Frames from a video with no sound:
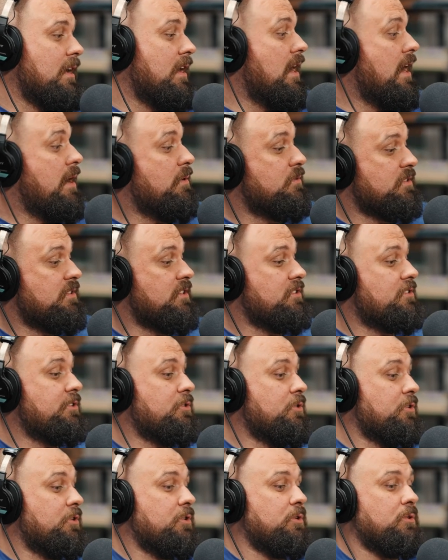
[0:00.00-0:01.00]
I was initially
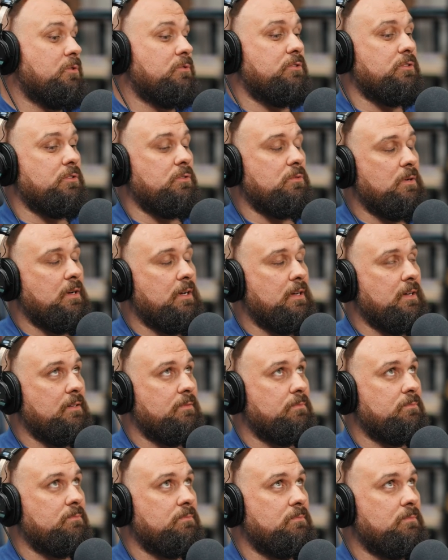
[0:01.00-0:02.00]
going to go to
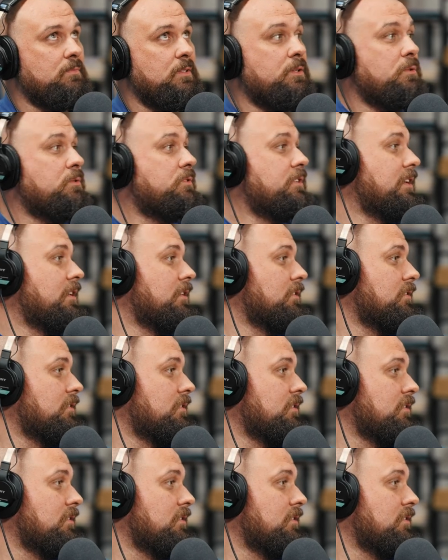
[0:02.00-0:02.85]
New Zealand.